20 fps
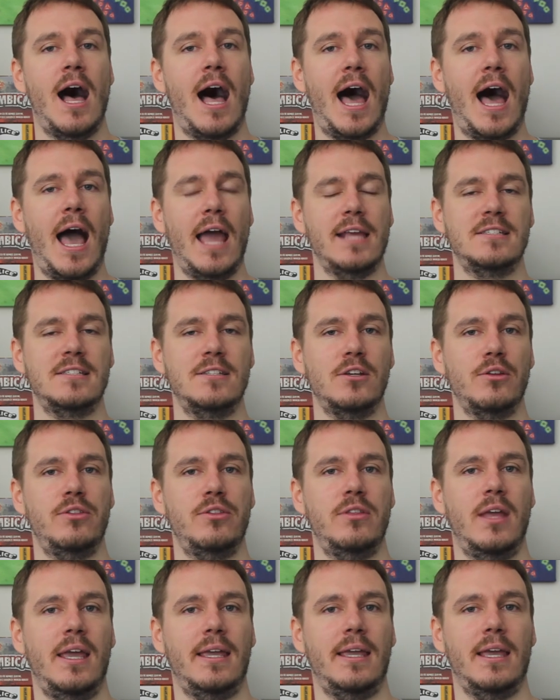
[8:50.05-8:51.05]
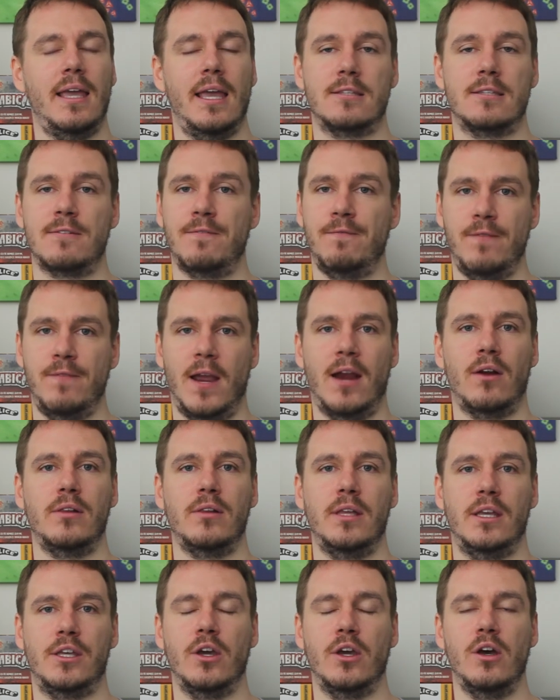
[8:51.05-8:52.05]
I still think it's
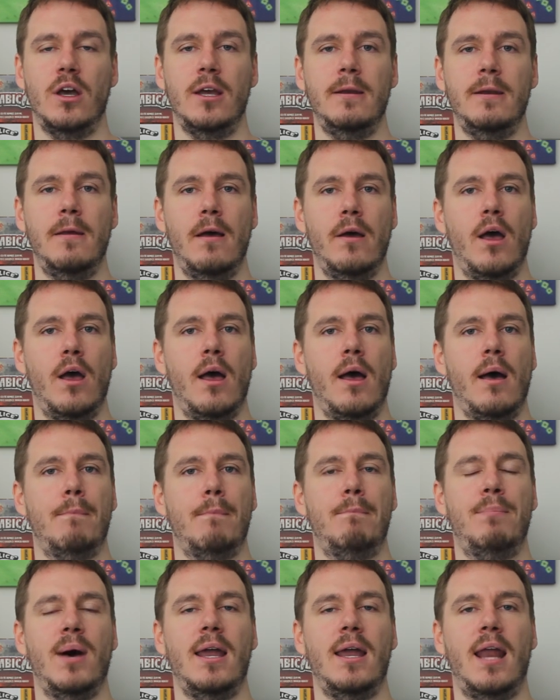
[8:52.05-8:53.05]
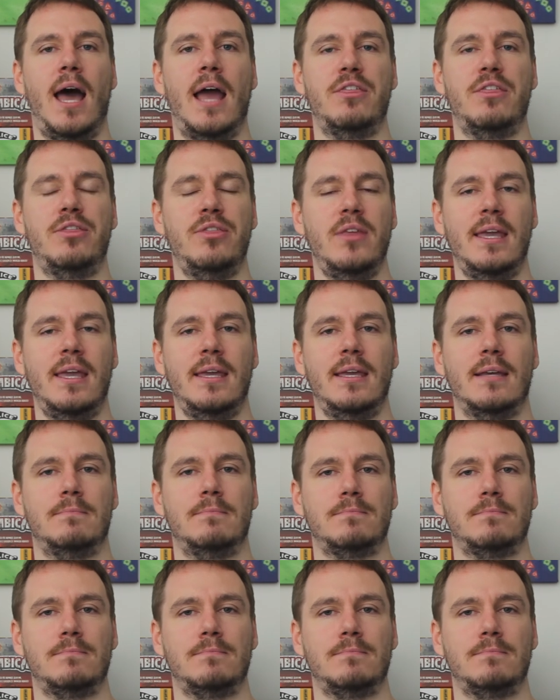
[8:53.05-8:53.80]
fairly good, but I think